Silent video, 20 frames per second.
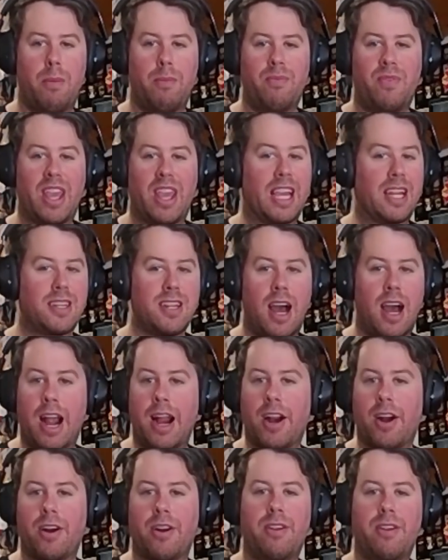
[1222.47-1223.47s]
They get
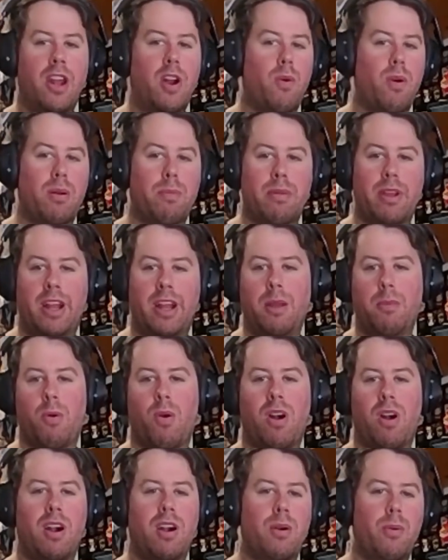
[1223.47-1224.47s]
tired. They don't want to play
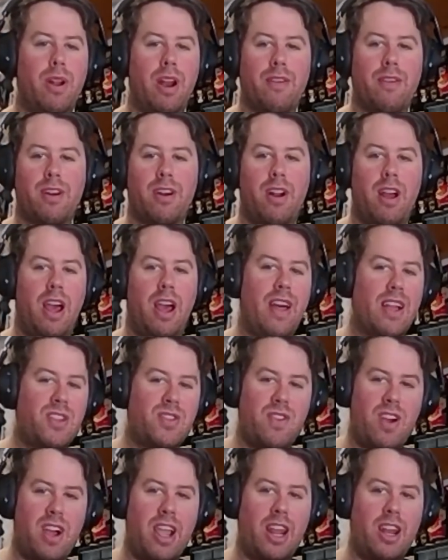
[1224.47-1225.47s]
anymore, whatever. And that's
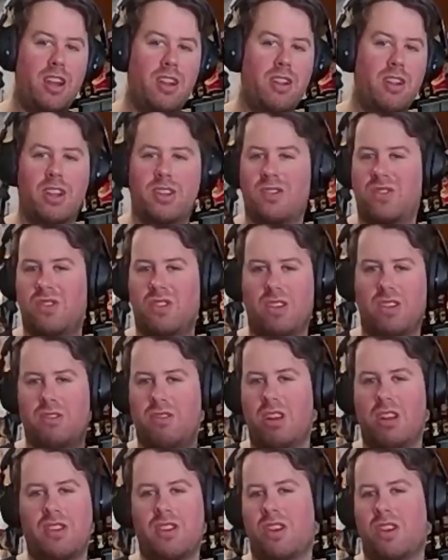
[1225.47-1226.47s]
fine.
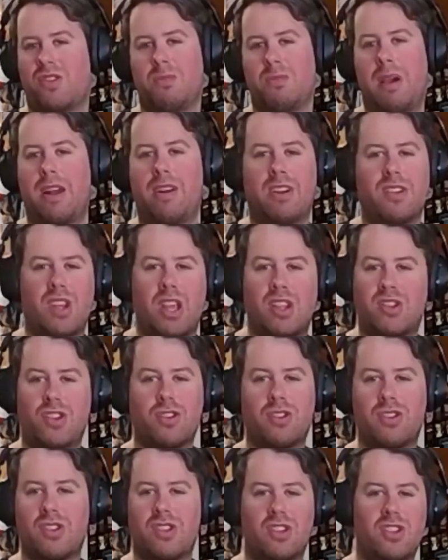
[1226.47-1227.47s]
It doesn't matter. That's
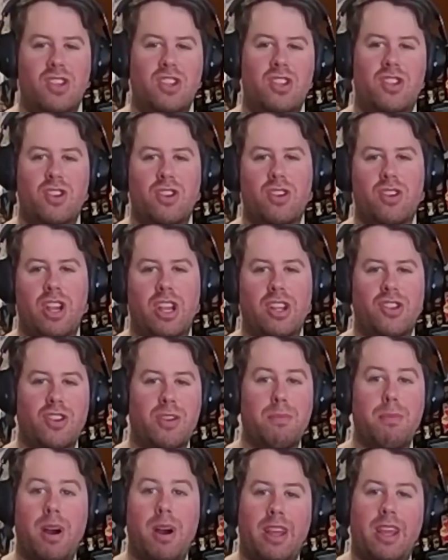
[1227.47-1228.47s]
your decision. It's your
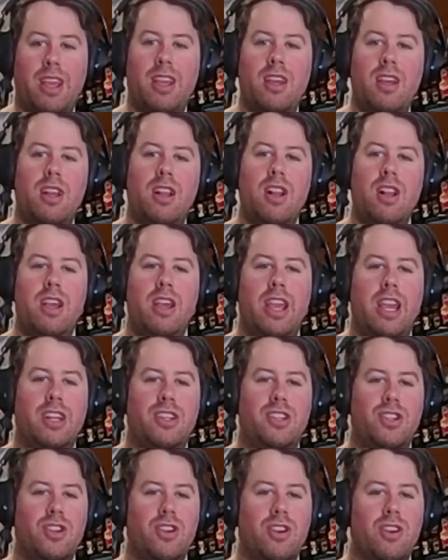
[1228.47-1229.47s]
money.
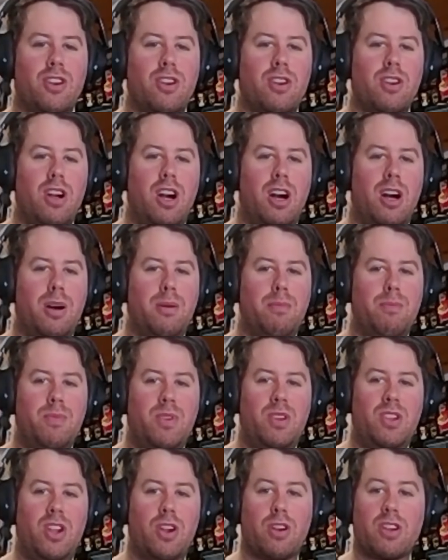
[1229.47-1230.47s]
It's your
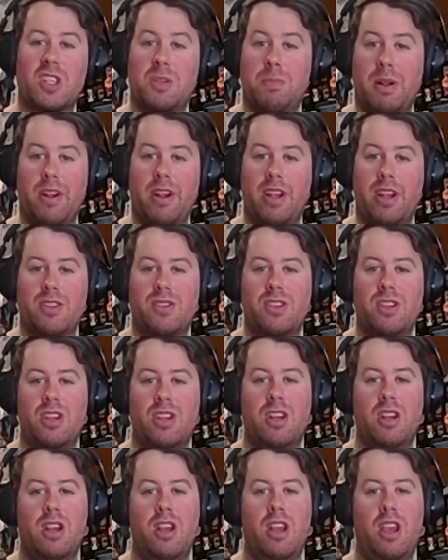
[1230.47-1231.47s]
experience.
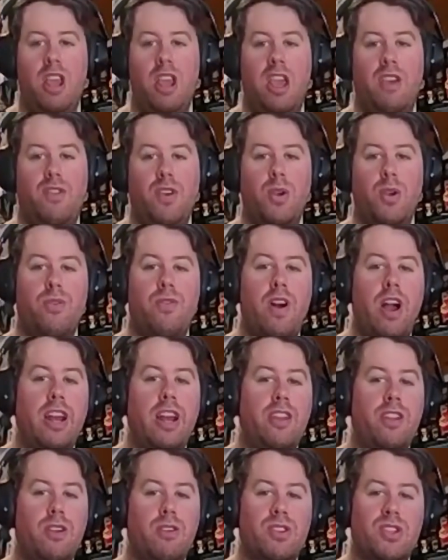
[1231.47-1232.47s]
If you're
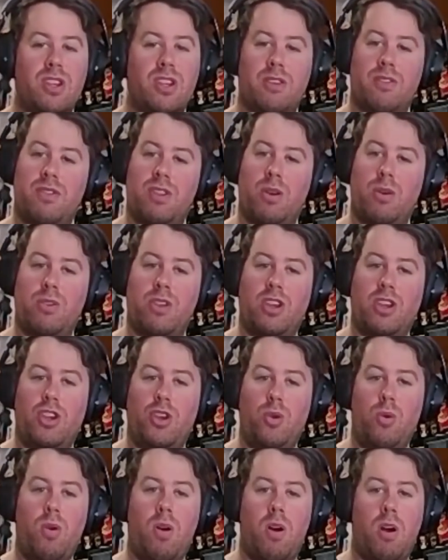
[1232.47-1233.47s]
finding yourself though, that
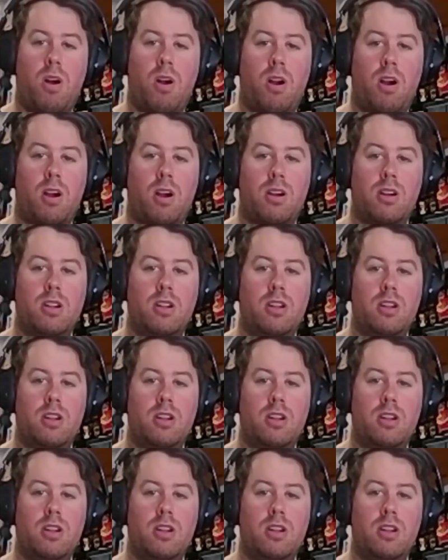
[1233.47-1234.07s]
you are